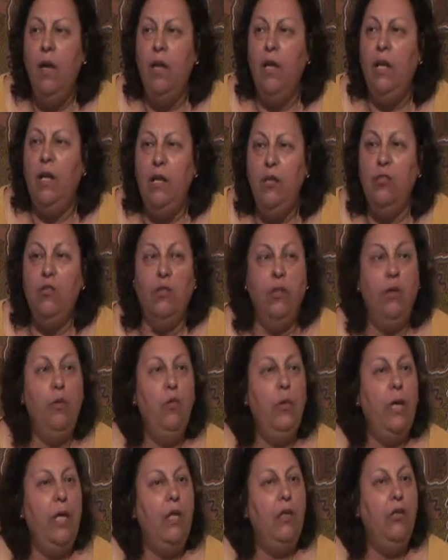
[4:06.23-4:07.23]
little that
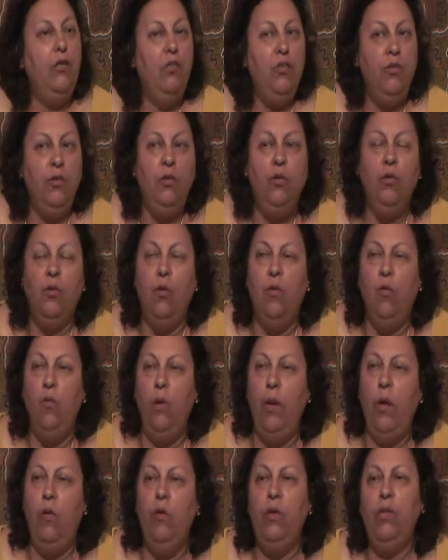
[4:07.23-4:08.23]
we can do
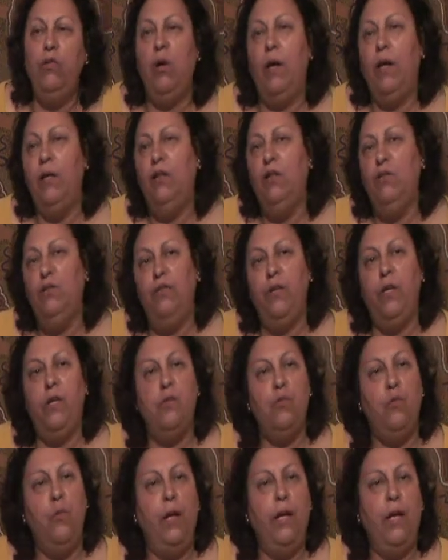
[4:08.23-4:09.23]
when we're trying to
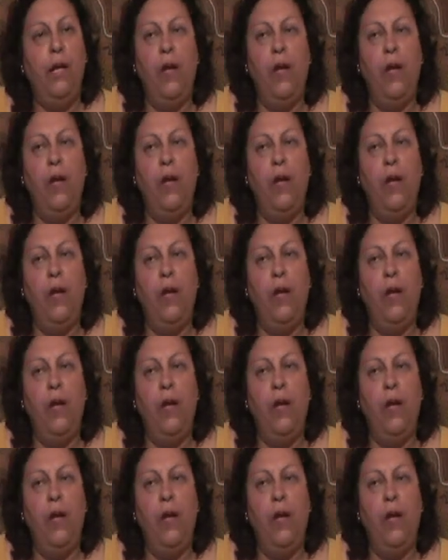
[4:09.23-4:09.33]
fix one